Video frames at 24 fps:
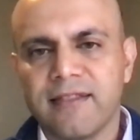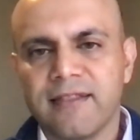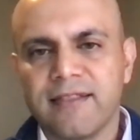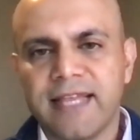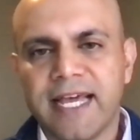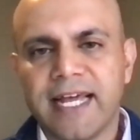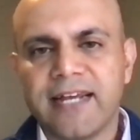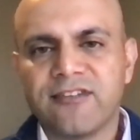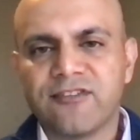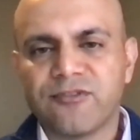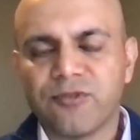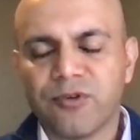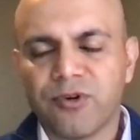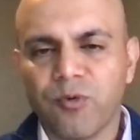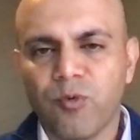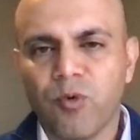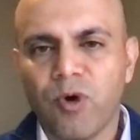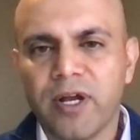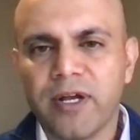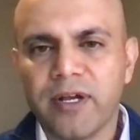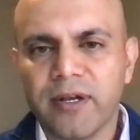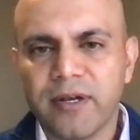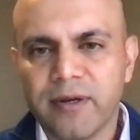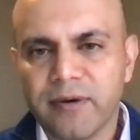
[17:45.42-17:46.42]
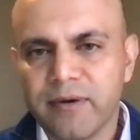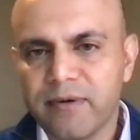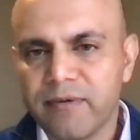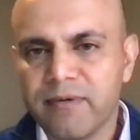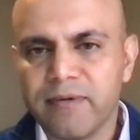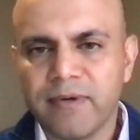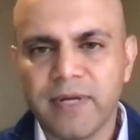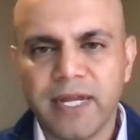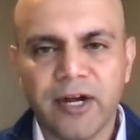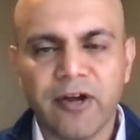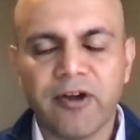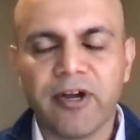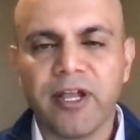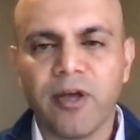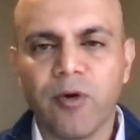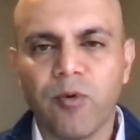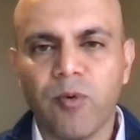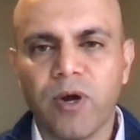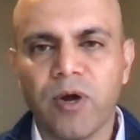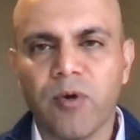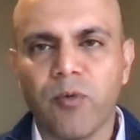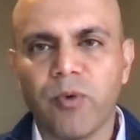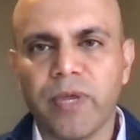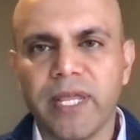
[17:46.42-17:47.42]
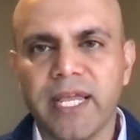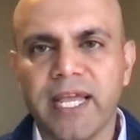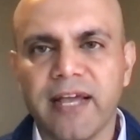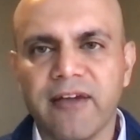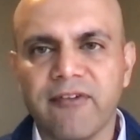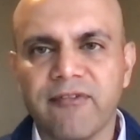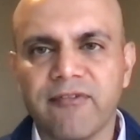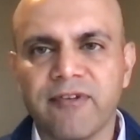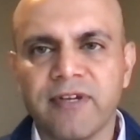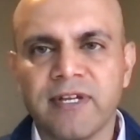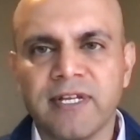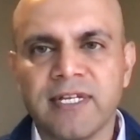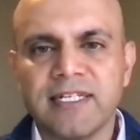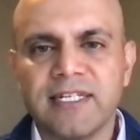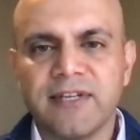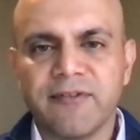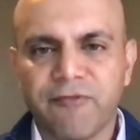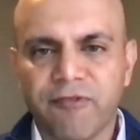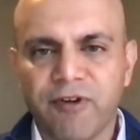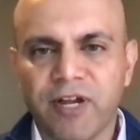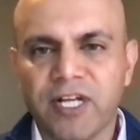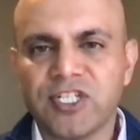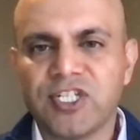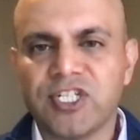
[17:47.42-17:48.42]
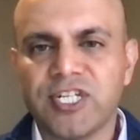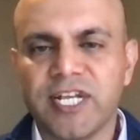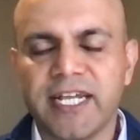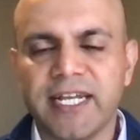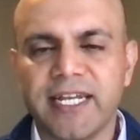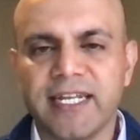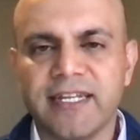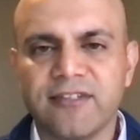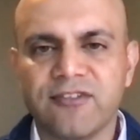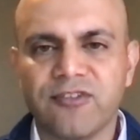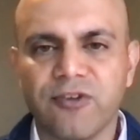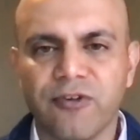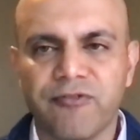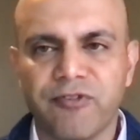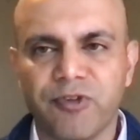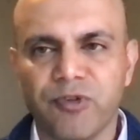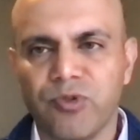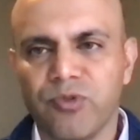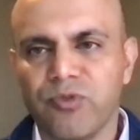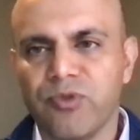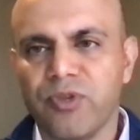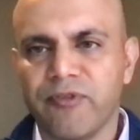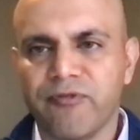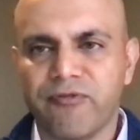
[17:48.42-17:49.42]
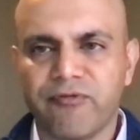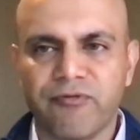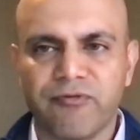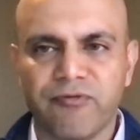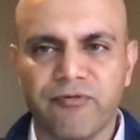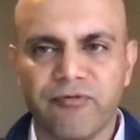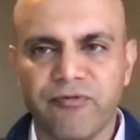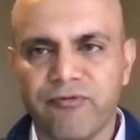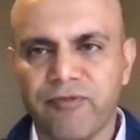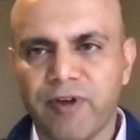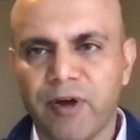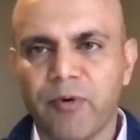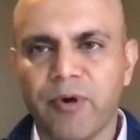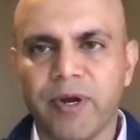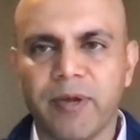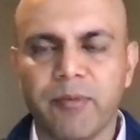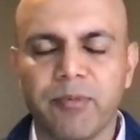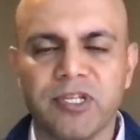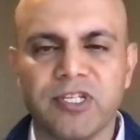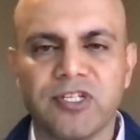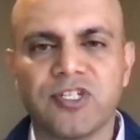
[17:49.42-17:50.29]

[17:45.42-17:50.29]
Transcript: that is sort of one area where we have differentiated. So if I were able